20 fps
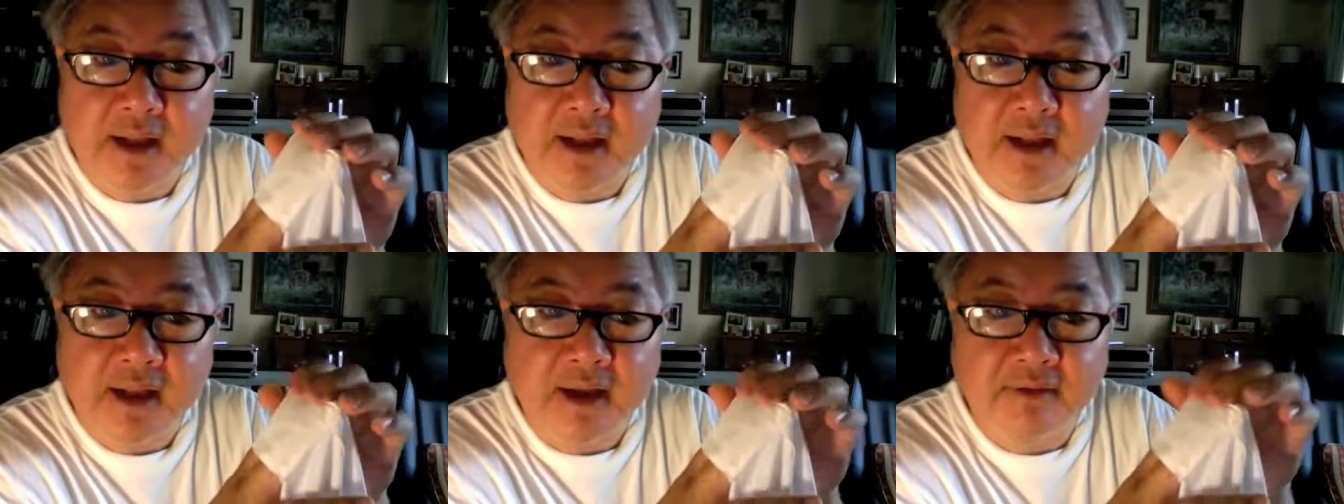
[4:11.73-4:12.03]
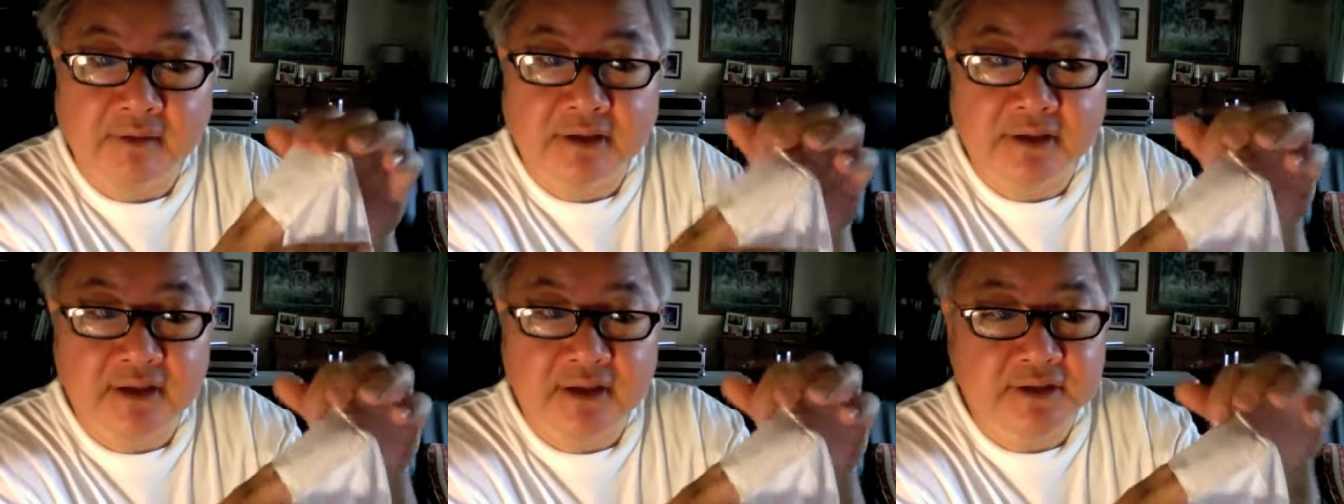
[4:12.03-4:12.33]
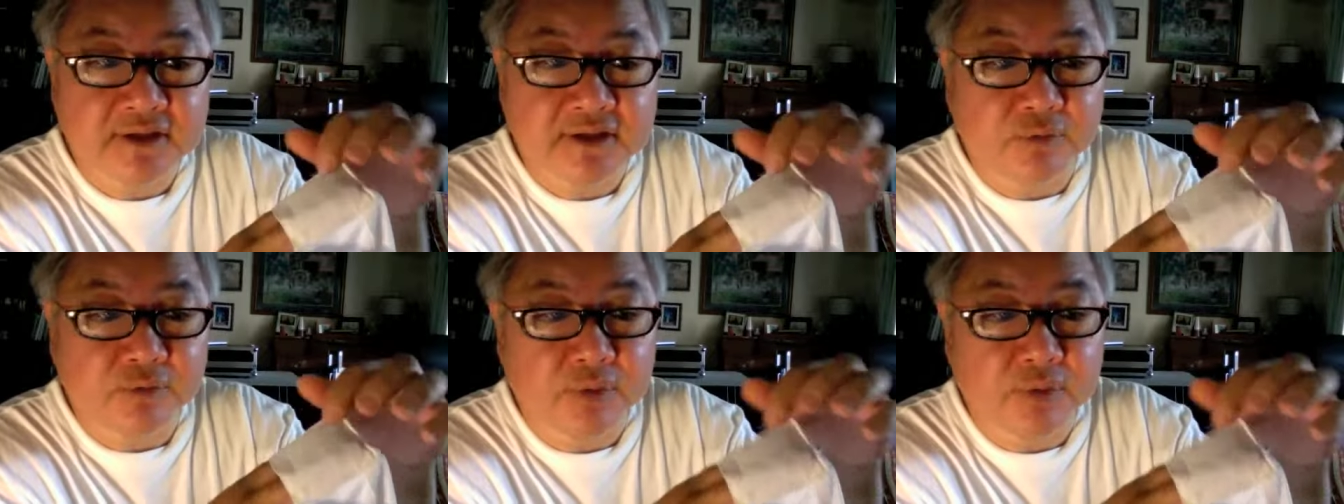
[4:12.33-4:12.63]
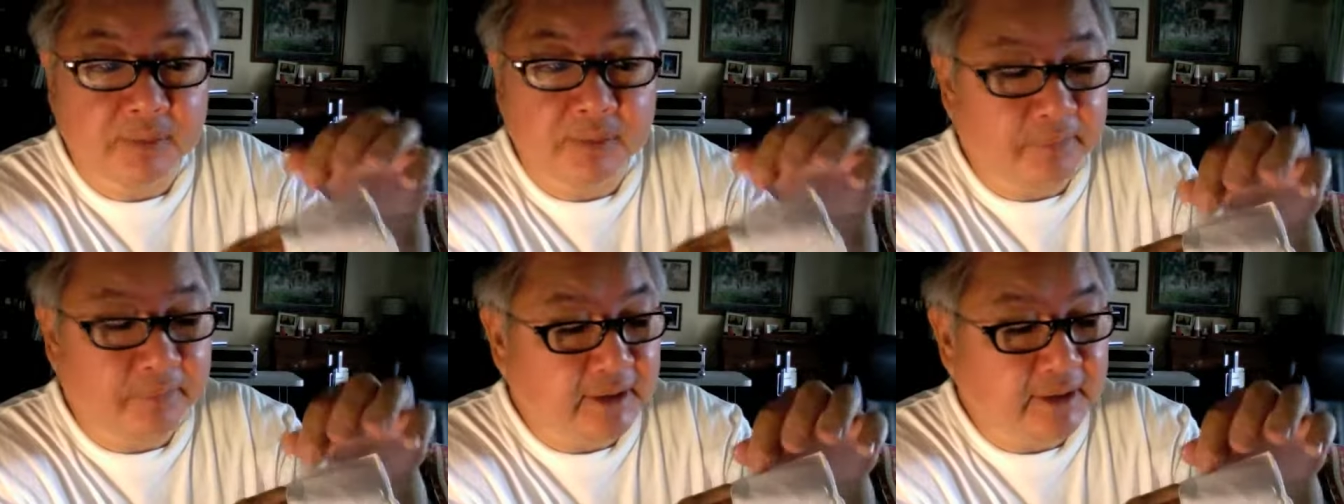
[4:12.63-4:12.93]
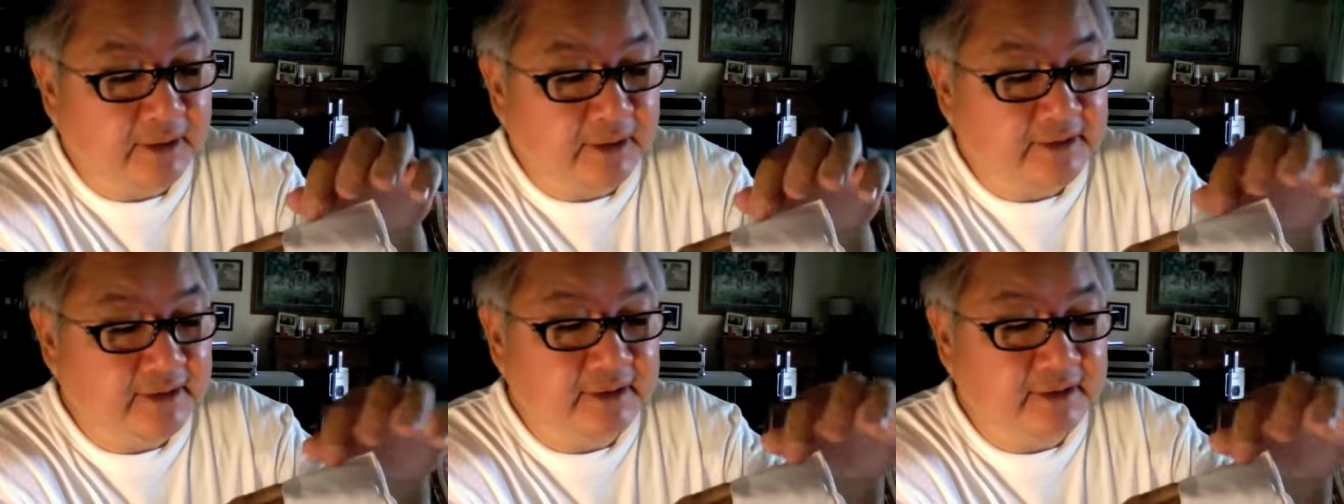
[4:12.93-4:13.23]
have a tendency to rip
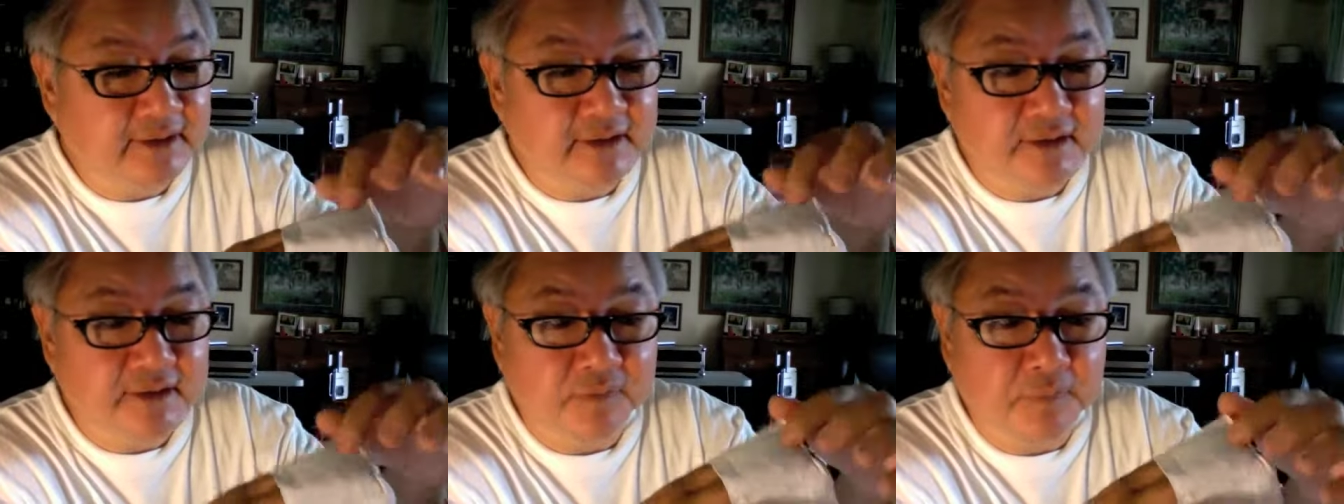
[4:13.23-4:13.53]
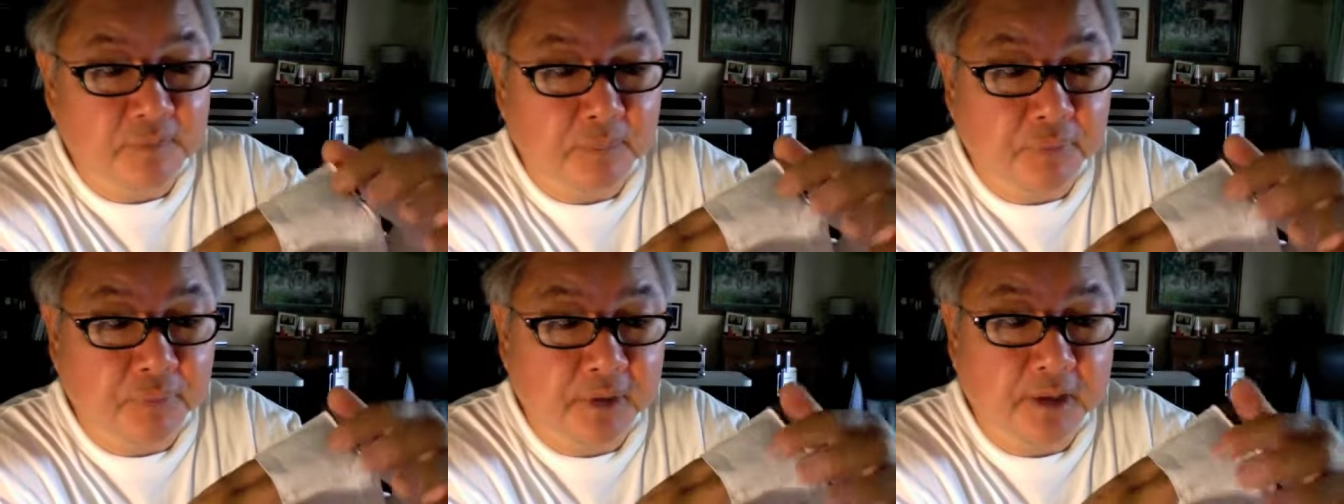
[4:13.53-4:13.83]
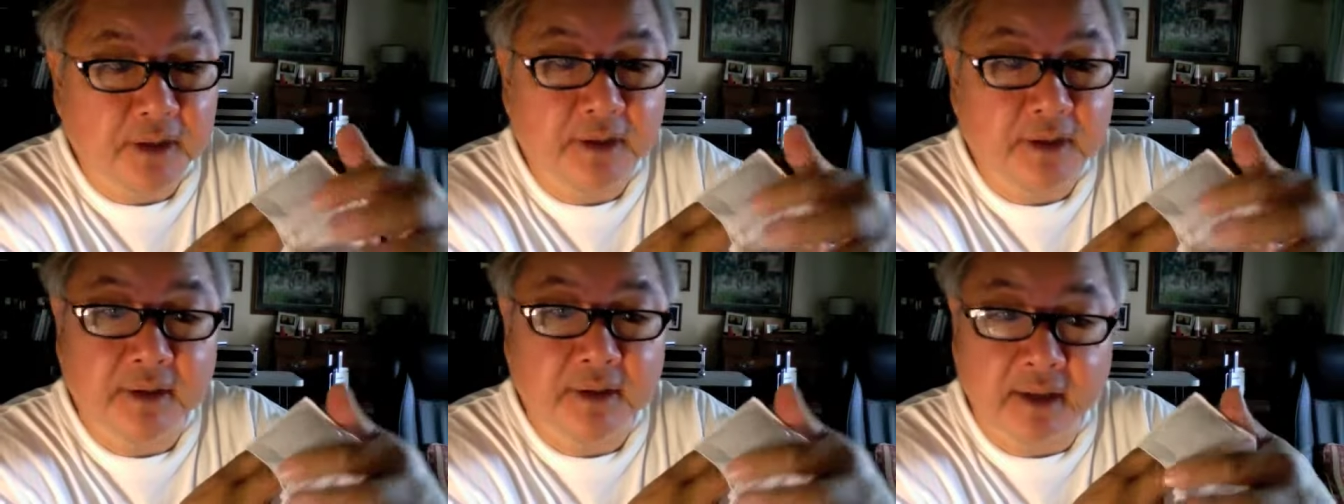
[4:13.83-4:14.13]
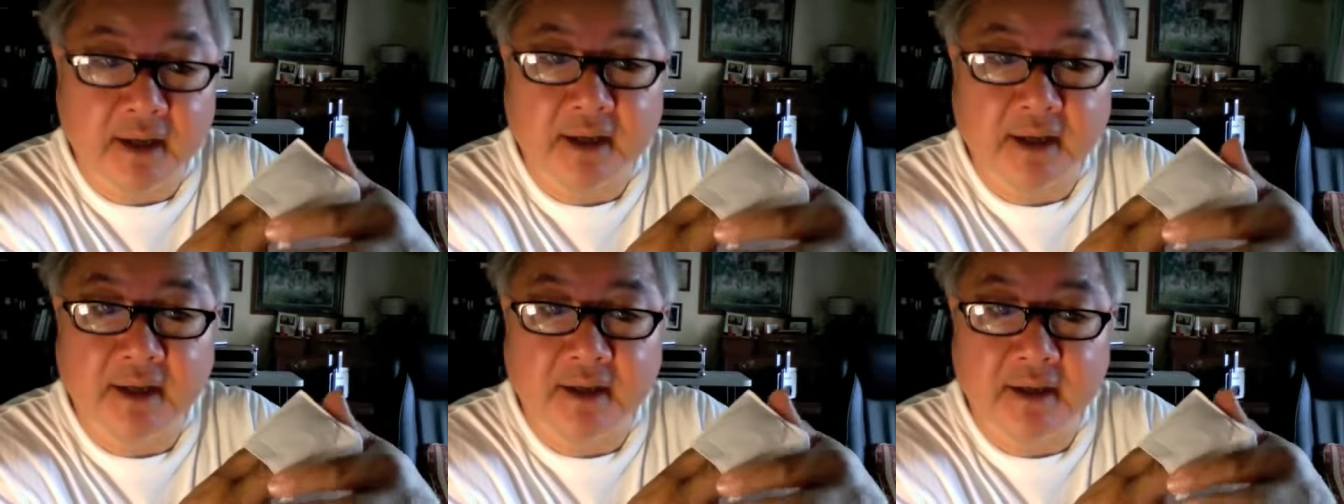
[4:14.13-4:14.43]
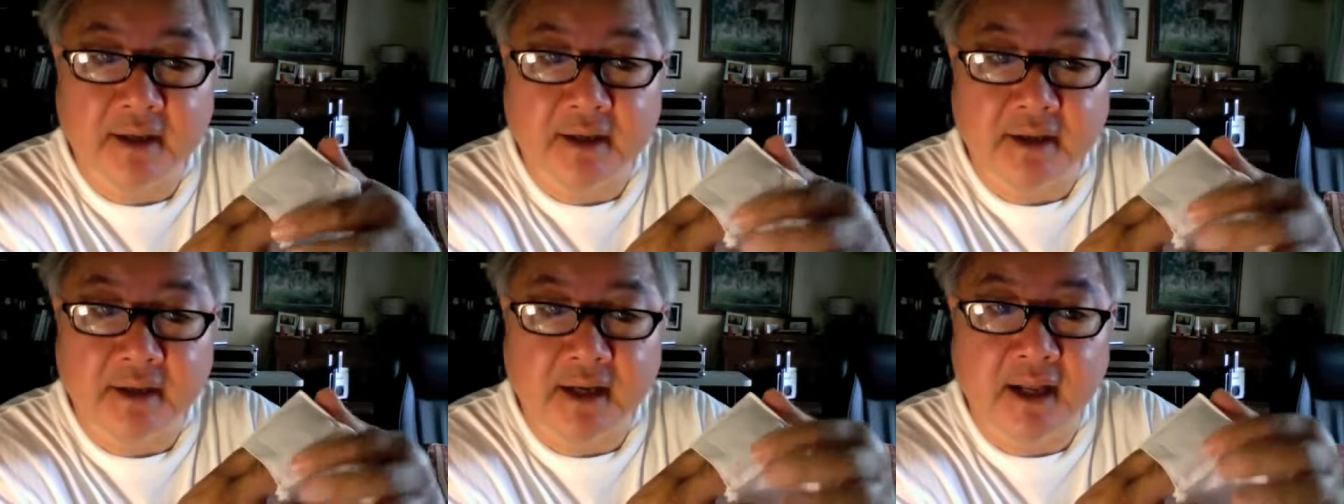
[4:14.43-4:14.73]
because this is pretty thick
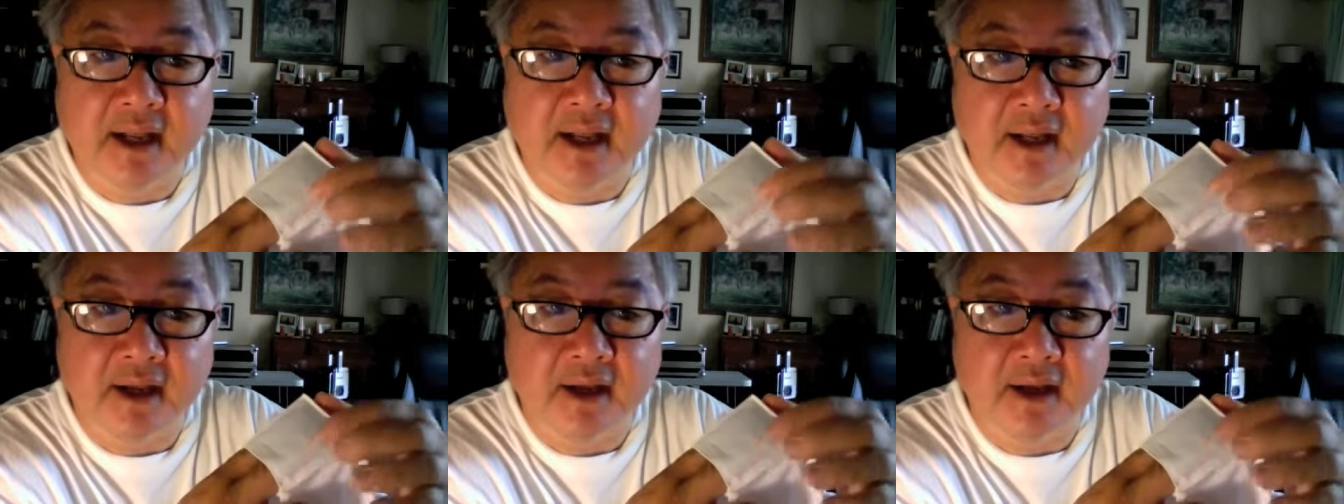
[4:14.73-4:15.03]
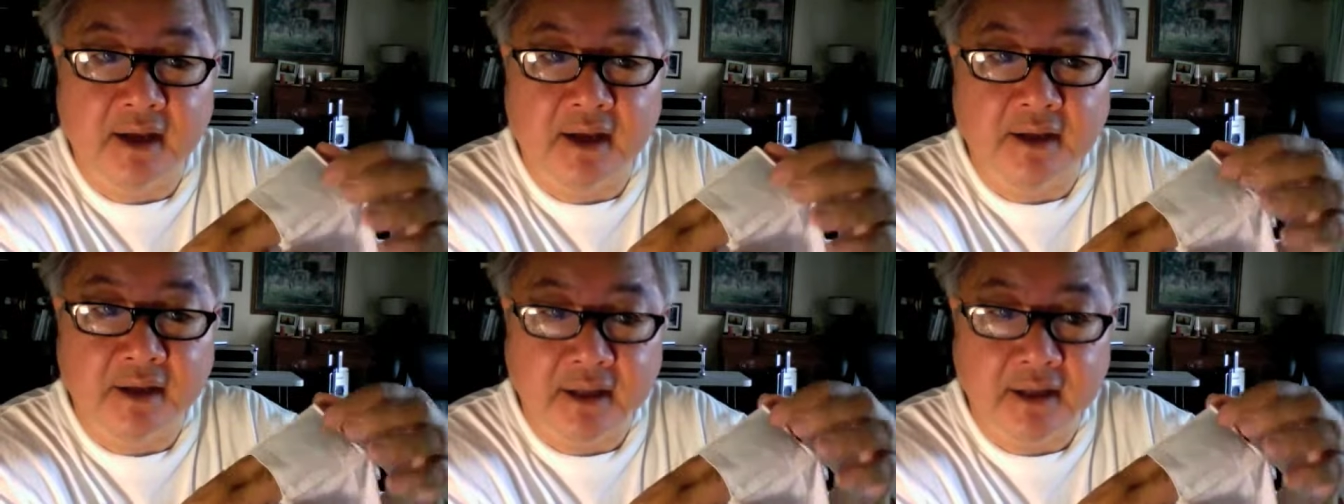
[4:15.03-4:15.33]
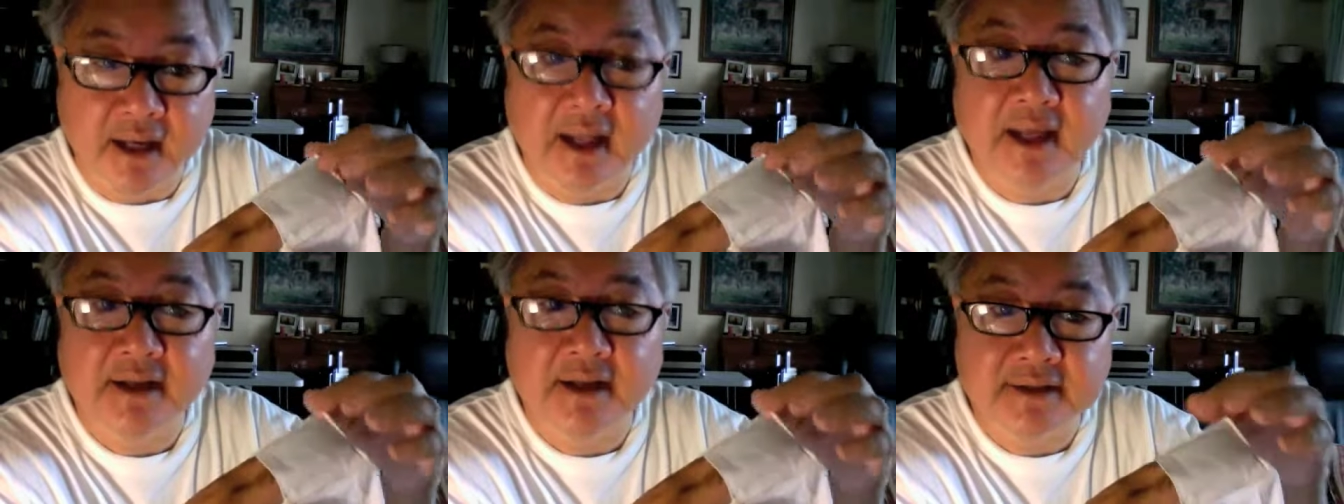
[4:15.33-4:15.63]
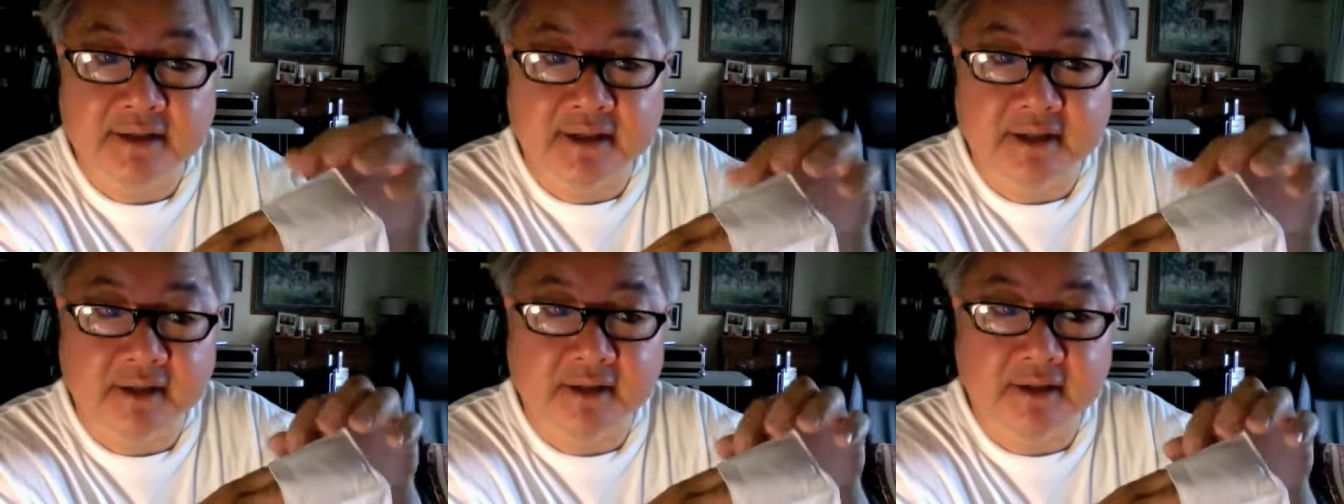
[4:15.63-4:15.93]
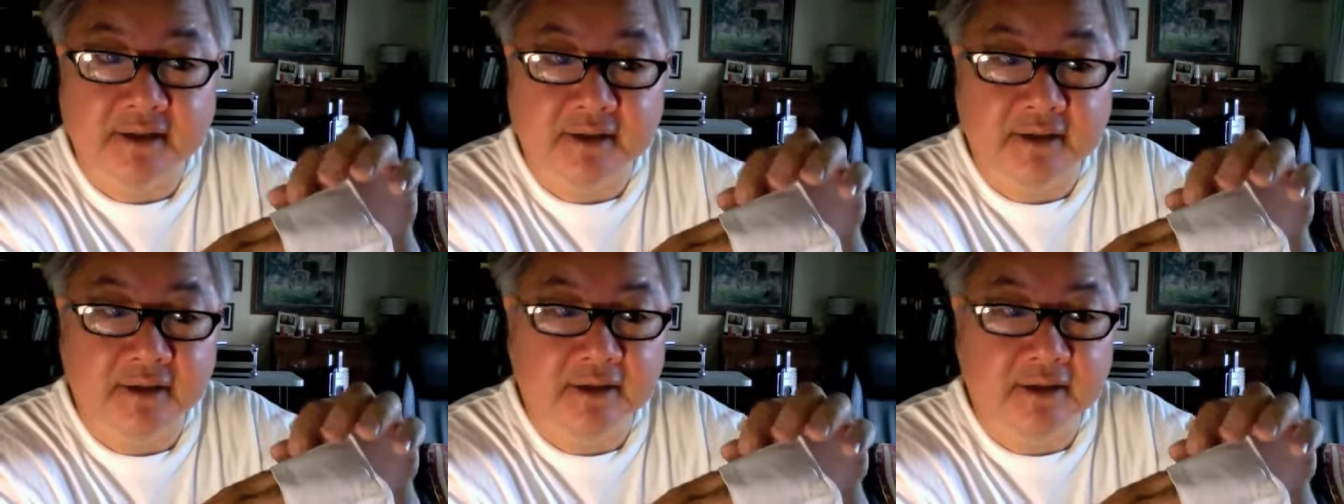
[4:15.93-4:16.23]
elastic.